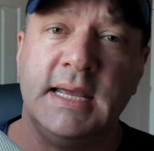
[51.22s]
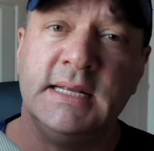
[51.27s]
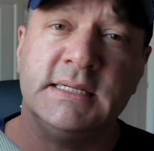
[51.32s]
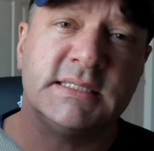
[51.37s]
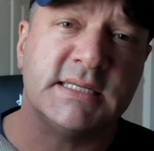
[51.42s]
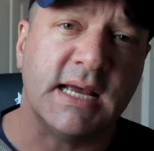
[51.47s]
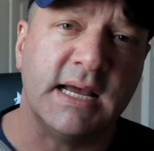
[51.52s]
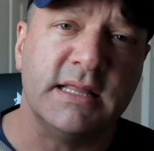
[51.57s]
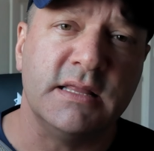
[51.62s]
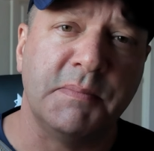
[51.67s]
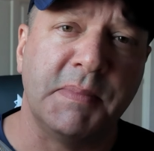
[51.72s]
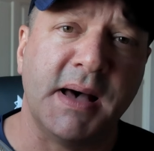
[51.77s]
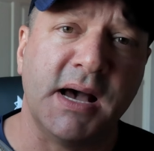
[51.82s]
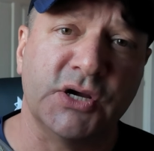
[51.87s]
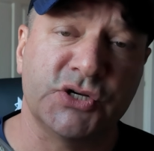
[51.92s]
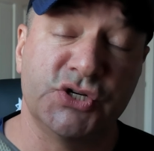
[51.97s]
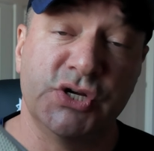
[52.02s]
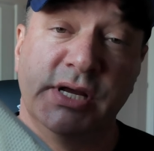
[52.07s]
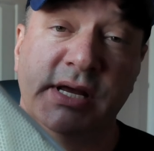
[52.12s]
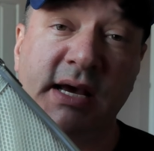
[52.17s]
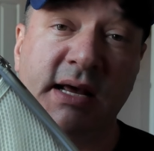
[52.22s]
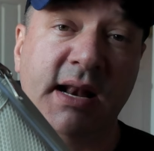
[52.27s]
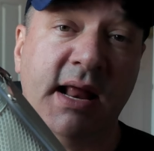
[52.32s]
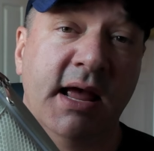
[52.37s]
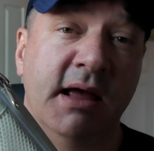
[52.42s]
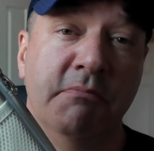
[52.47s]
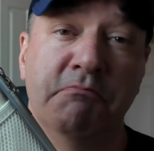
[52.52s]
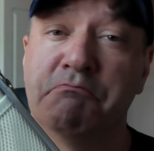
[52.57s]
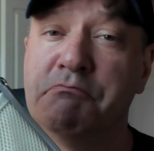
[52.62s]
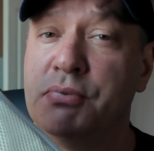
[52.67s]
Inside the box you get
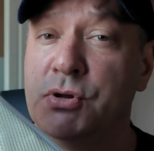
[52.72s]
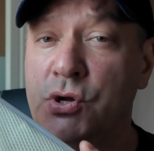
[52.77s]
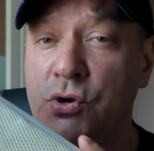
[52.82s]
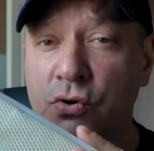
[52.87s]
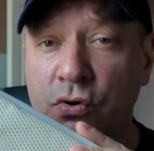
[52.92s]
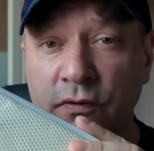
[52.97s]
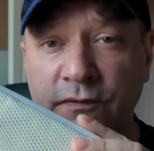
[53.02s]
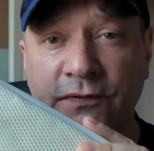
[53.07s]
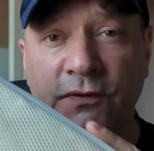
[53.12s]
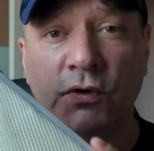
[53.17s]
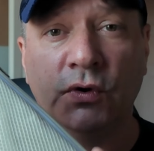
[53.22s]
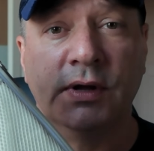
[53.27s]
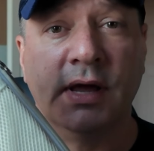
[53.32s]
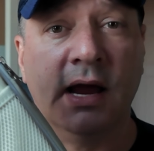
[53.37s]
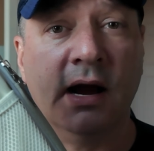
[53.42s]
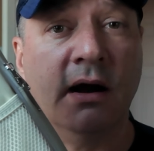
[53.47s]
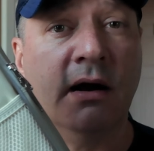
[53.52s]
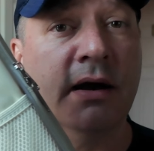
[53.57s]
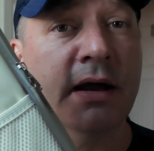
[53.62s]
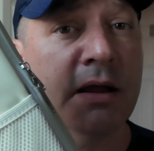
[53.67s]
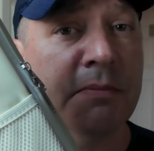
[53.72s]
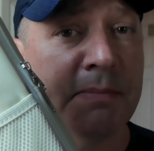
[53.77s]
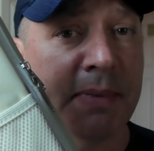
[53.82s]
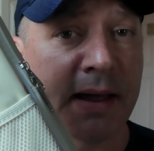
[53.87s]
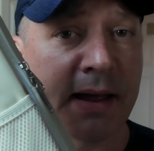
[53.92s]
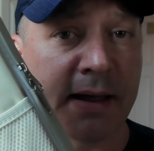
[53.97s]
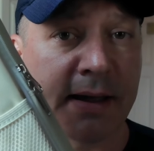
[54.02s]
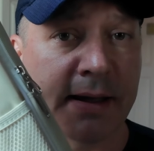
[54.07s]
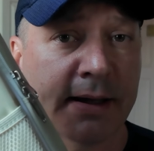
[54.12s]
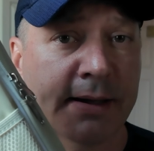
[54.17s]
a beautiful carry
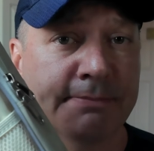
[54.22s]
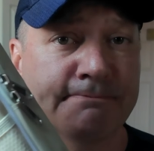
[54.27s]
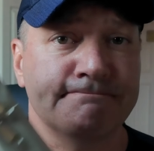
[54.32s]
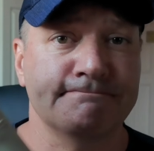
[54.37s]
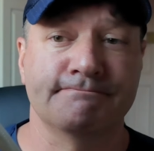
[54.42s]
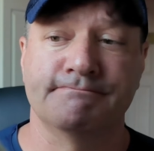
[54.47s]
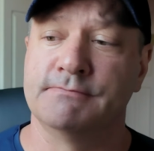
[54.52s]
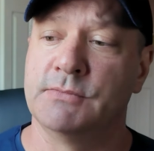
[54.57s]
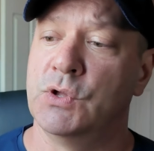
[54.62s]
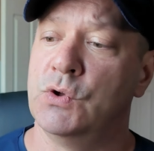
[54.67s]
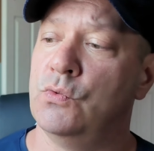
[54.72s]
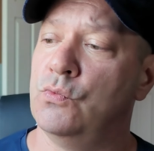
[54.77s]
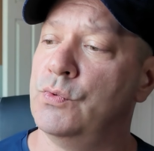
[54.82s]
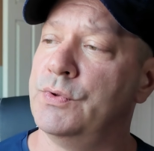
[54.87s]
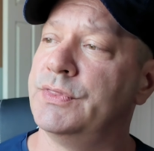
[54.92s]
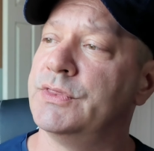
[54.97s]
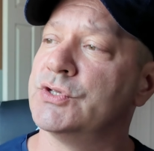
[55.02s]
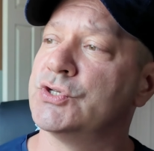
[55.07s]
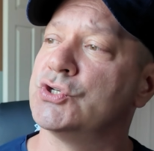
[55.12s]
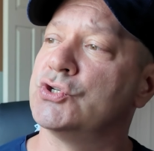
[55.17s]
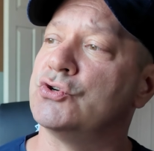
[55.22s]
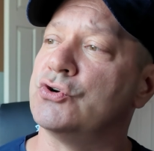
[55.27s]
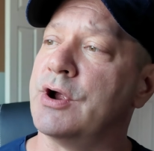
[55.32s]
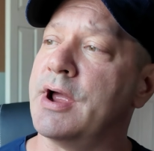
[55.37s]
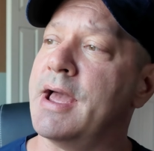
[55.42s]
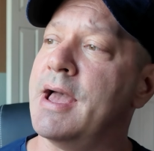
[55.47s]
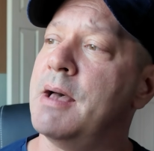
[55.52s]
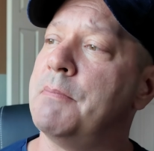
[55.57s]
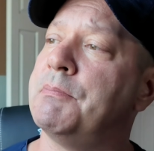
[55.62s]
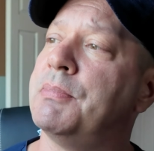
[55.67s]
bag with the
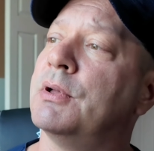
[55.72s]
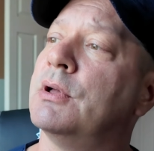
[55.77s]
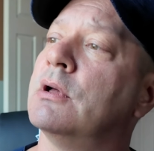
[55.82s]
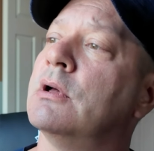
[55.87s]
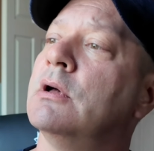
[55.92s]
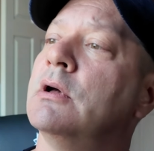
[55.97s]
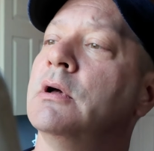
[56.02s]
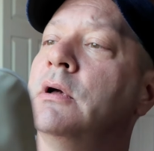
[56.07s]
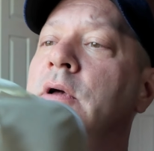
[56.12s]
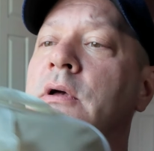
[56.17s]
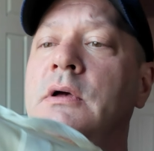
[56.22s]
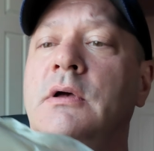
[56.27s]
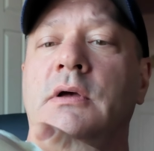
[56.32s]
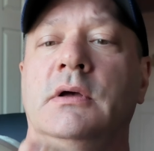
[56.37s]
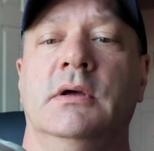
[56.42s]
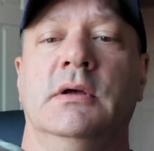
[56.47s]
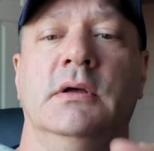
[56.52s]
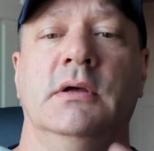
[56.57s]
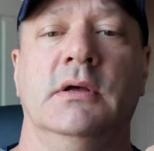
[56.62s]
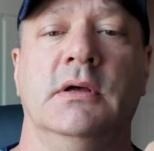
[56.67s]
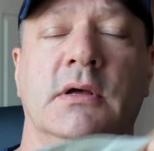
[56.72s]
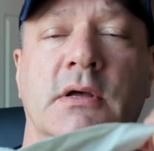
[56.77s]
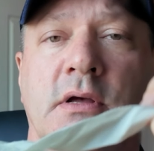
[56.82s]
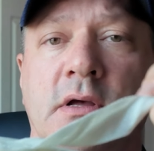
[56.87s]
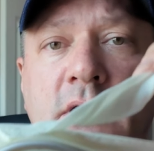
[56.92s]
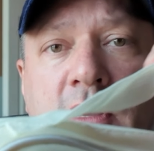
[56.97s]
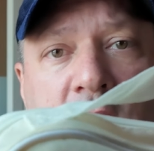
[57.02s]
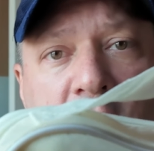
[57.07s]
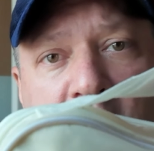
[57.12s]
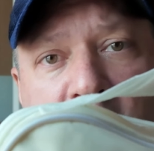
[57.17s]
strap,
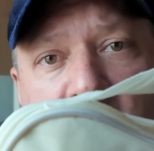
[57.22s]
a